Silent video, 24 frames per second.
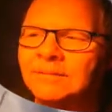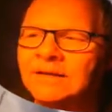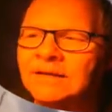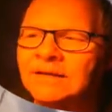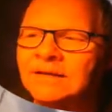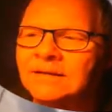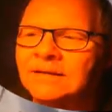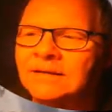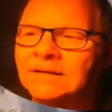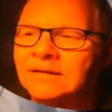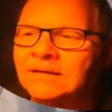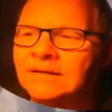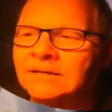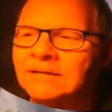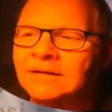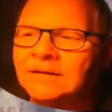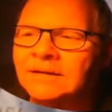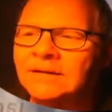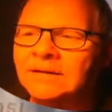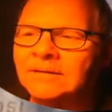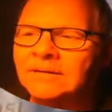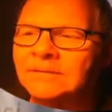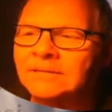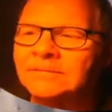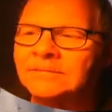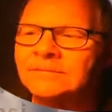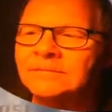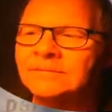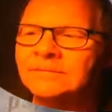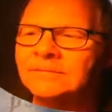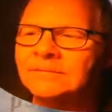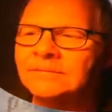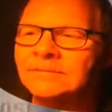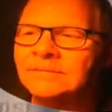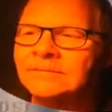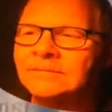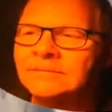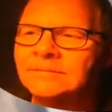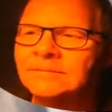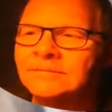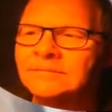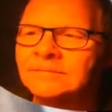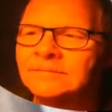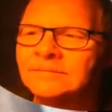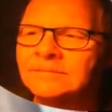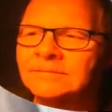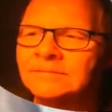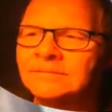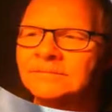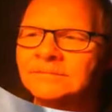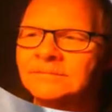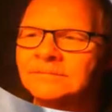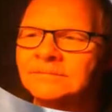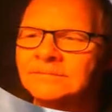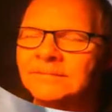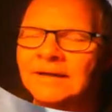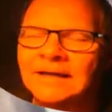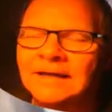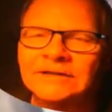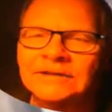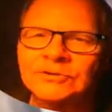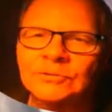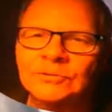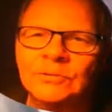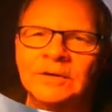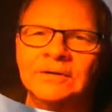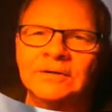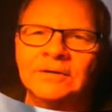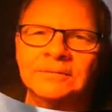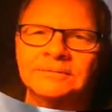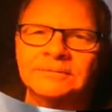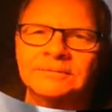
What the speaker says: the actuator,